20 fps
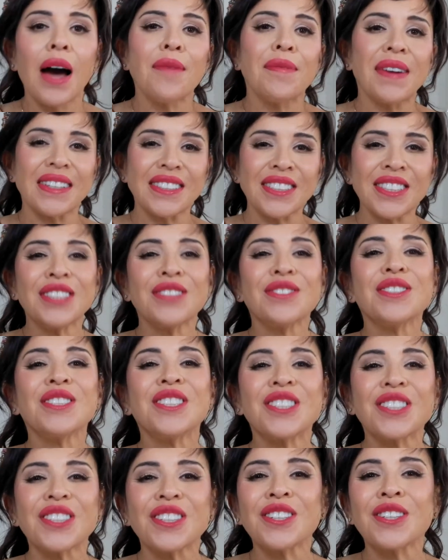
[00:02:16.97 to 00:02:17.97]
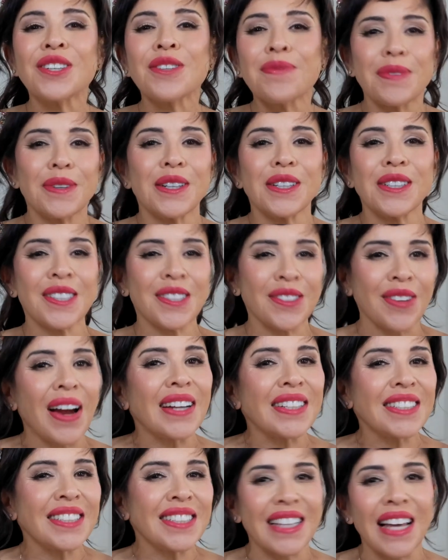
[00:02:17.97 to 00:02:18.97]
But she was sure her book,
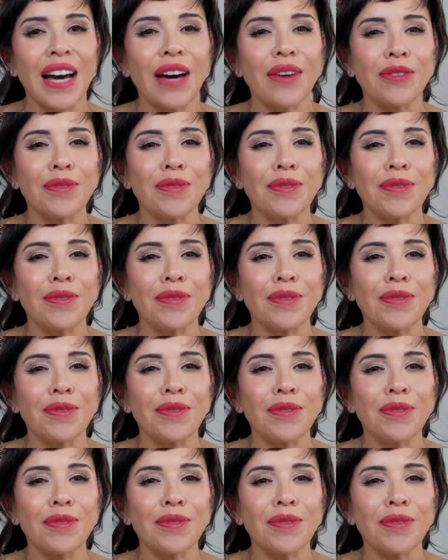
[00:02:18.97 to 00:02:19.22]
Scratch That,